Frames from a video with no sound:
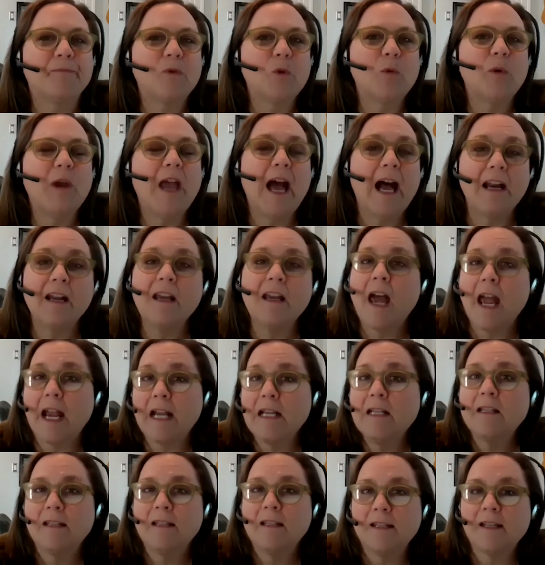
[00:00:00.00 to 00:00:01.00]
we had a
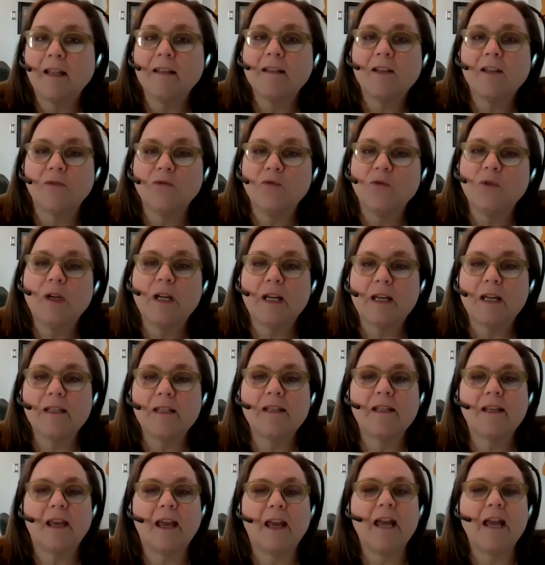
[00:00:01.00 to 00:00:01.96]
heightened sense of risk.